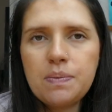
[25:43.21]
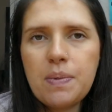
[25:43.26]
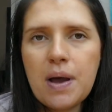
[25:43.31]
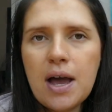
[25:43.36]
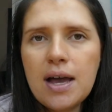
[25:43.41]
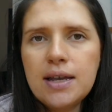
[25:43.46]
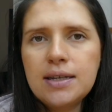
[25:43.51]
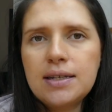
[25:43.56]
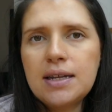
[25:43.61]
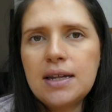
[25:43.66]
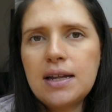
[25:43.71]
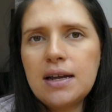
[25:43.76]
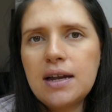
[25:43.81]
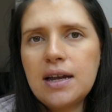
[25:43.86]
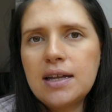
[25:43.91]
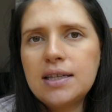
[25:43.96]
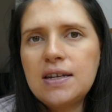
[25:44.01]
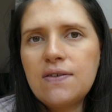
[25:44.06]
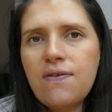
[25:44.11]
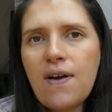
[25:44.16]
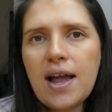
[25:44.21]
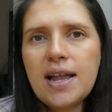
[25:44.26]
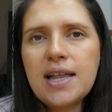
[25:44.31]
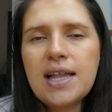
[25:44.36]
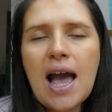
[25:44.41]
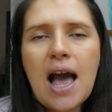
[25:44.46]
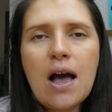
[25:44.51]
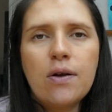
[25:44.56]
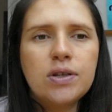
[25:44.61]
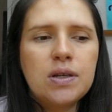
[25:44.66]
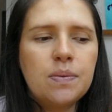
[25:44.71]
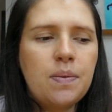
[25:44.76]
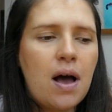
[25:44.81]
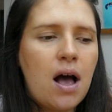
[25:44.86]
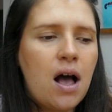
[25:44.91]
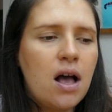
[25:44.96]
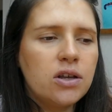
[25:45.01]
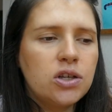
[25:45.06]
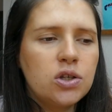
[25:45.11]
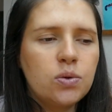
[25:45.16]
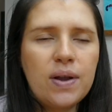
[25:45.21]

person are divine counterparts,